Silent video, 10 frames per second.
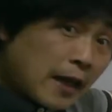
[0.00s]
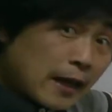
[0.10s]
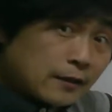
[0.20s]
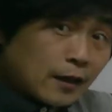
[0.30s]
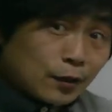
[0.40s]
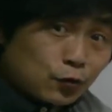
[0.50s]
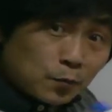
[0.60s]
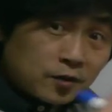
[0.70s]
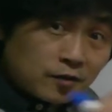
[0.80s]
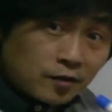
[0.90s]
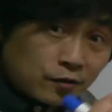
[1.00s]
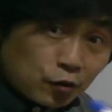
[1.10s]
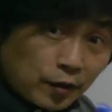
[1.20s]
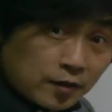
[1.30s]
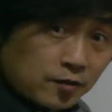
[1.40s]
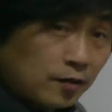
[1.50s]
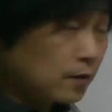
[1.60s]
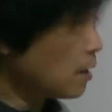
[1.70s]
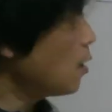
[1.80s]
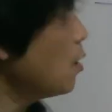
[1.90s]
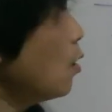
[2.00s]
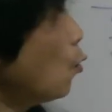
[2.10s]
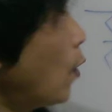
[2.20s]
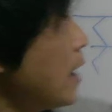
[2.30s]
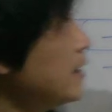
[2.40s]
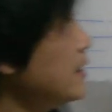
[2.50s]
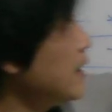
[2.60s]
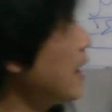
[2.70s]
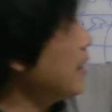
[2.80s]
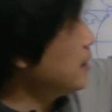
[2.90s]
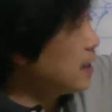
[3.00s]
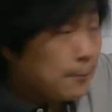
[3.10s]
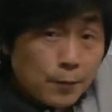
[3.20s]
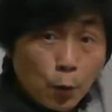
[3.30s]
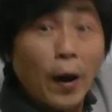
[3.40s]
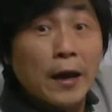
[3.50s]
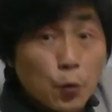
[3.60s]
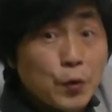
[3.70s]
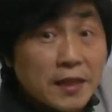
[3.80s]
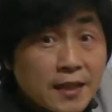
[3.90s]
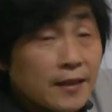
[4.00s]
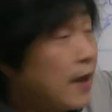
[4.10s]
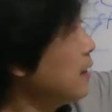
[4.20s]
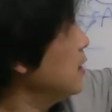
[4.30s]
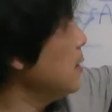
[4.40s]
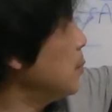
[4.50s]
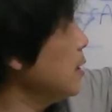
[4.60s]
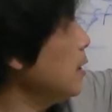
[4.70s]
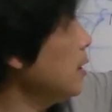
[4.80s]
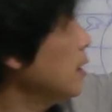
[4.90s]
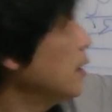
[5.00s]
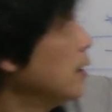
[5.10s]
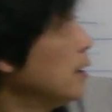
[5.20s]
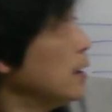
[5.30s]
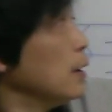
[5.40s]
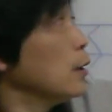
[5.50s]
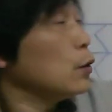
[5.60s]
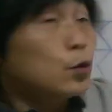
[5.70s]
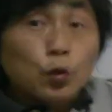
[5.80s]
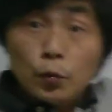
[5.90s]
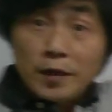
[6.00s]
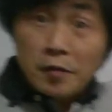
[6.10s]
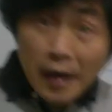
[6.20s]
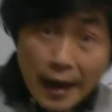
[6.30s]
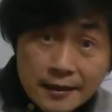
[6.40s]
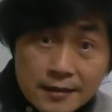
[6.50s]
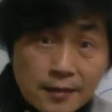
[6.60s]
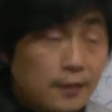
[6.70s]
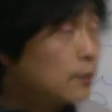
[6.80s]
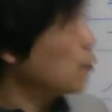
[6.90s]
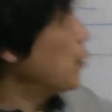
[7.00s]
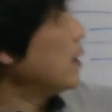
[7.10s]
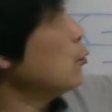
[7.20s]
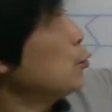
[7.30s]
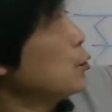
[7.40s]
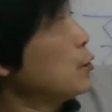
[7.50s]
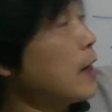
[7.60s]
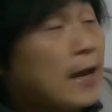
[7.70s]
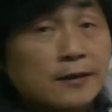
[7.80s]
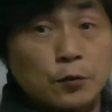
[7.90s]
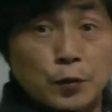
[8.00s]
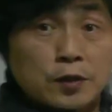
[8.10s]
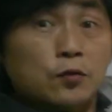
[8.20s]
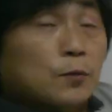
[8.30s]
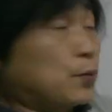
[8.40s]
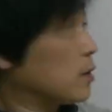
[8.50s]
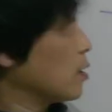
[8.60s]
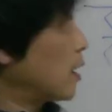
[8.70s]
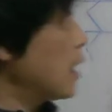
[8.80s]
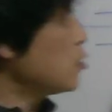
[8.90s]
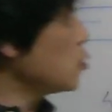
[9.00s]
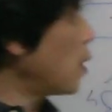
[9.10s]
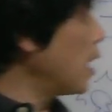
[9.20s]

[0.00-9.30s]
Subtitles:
head to muscle contraction. Why need ATP? Why we need ATP to be relaxed? When you relax, we should put the calcium